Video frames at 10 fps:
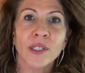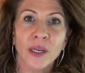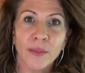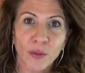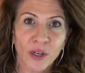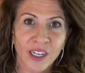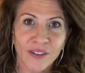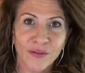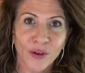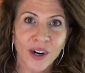going to be working
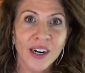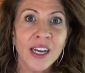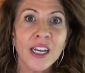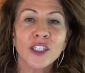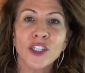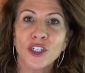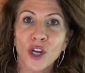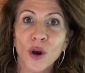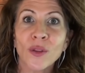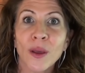for, to
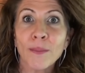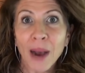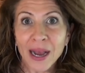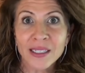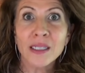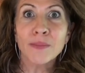show the boss's